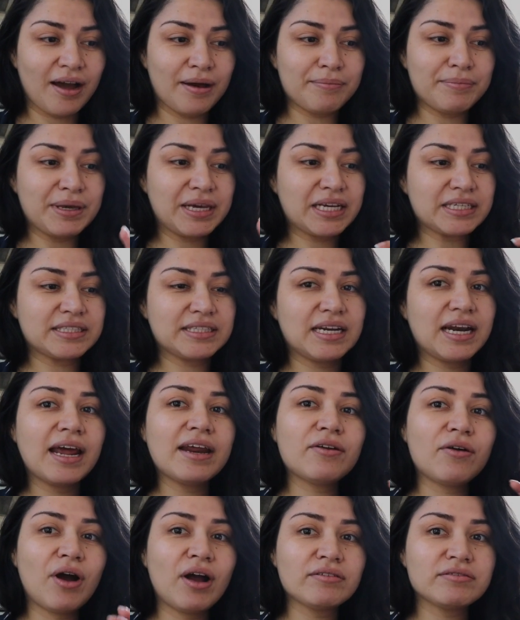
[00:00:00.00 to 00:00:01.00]
because then I
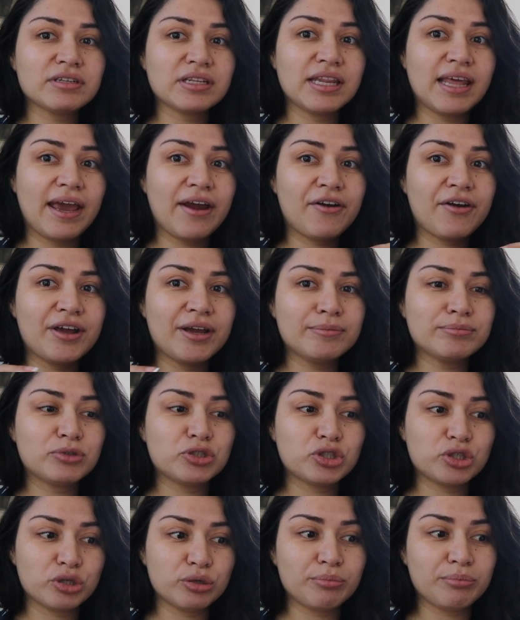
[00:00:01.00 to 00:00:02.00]
don't have to layer him
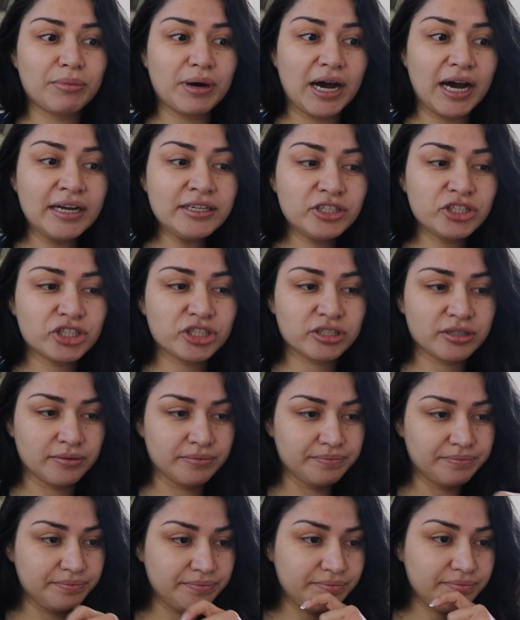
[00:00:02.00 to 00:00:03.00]
too much.
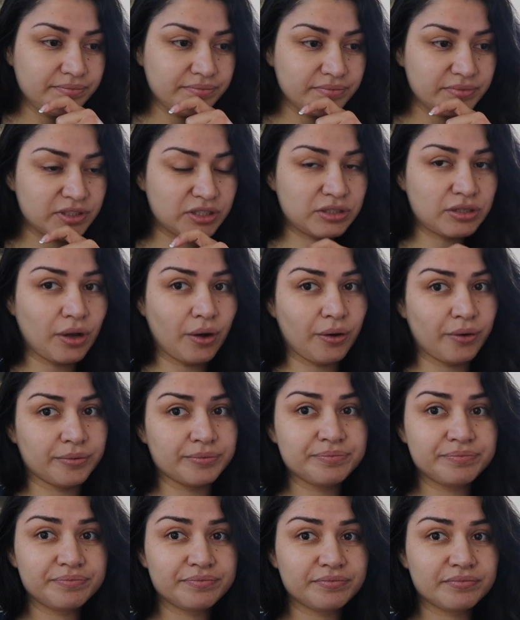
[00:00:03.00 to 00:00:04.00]

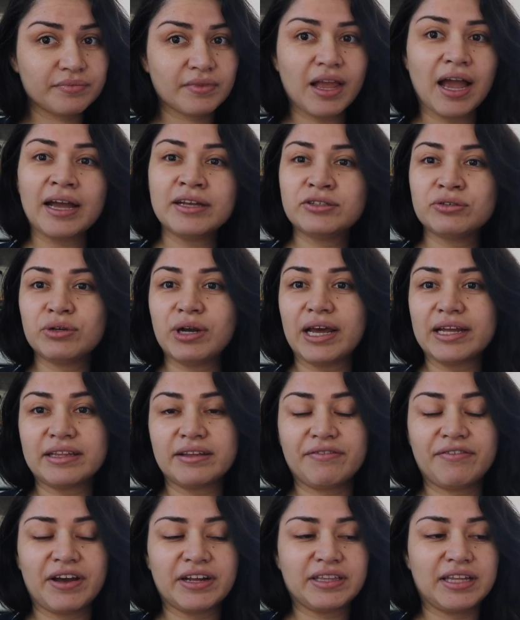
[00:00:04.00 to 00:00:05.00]
So I do like
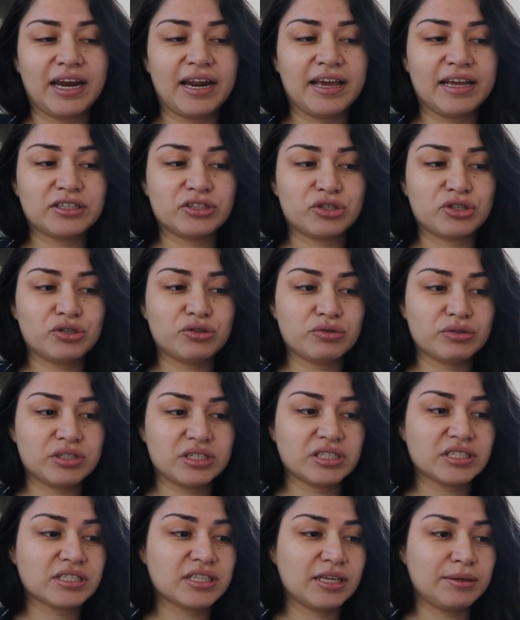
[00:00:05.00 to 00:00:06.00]
the fact that I get to use
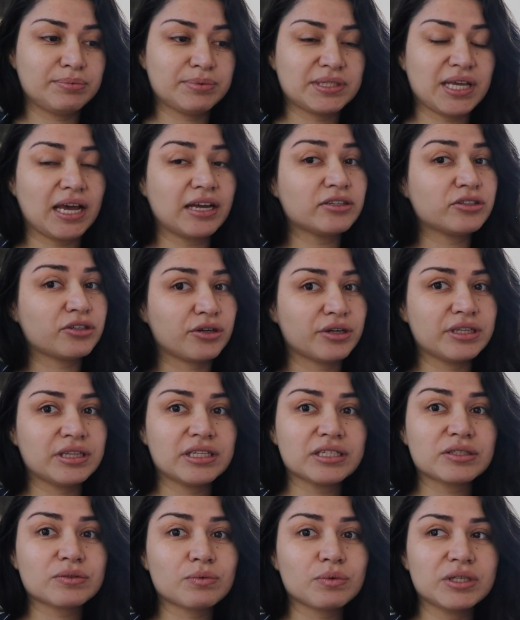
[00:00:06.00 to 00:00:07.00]
this sleep sack during
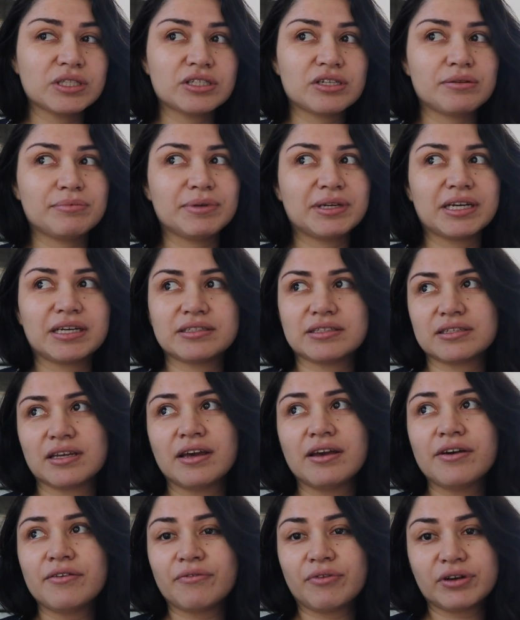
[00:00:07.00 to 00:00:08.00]
this winter, because
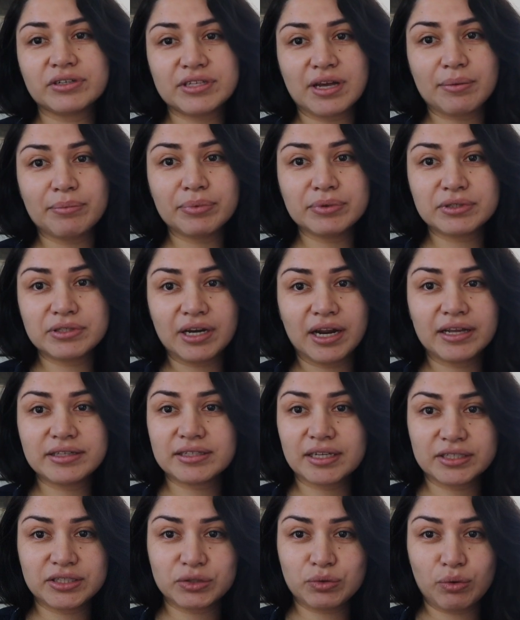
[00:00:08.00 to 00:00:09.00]
for example today it's
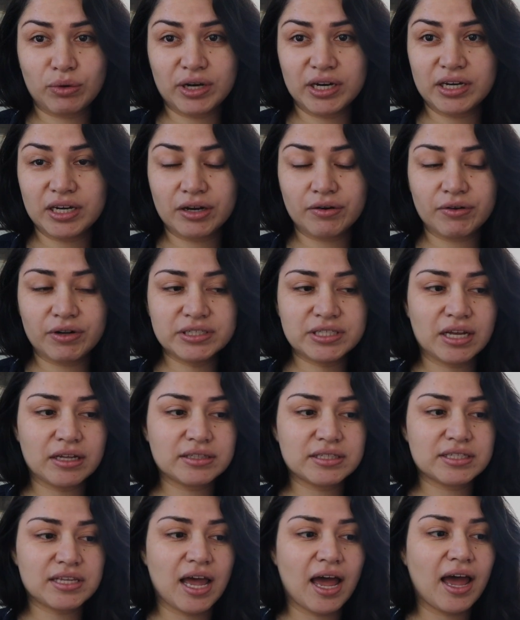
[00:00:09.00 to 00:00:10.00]
like 20 degrees
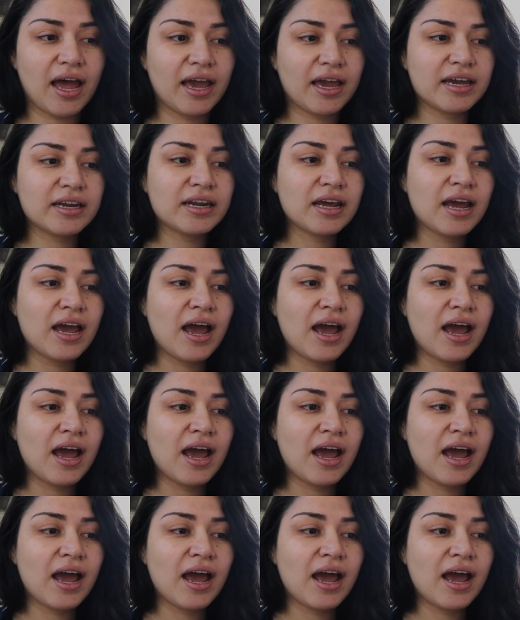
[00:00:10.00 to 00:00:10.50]
outside.